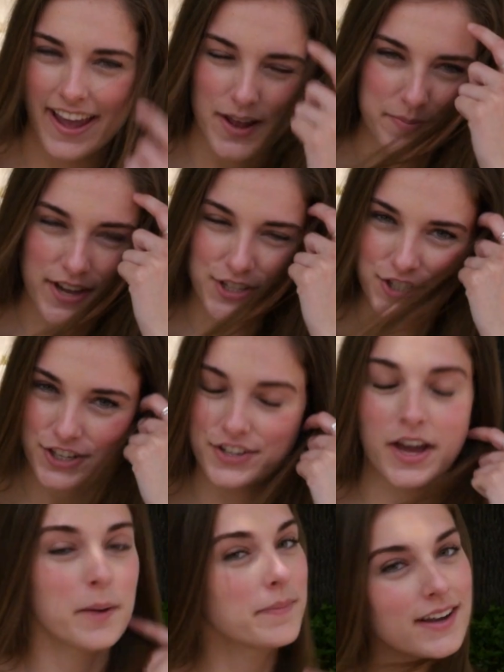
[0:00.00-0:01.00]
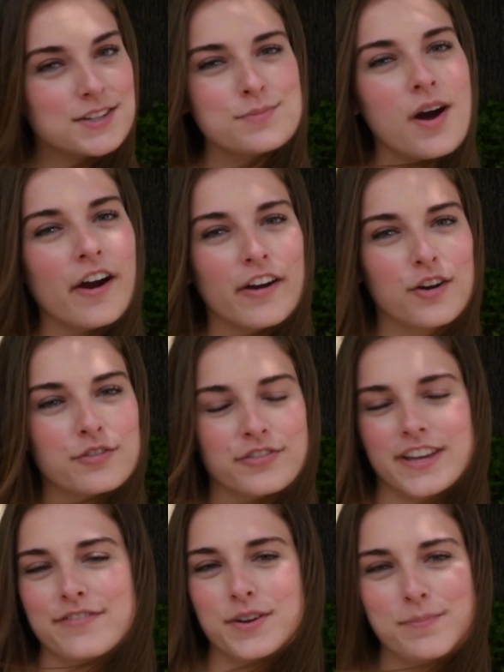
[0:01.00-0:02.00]
and make sure you come back tomorrow for
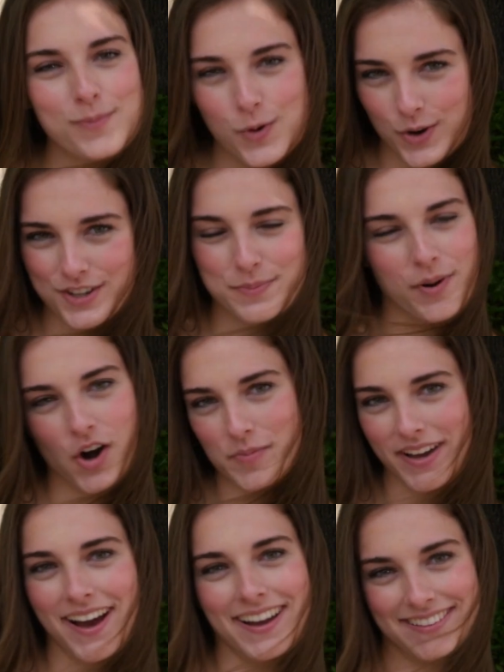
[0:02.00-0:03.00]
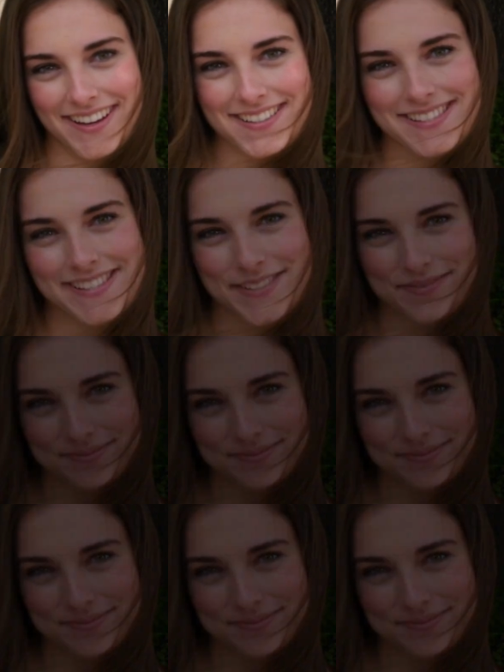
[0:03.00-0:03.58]
even more department highlights.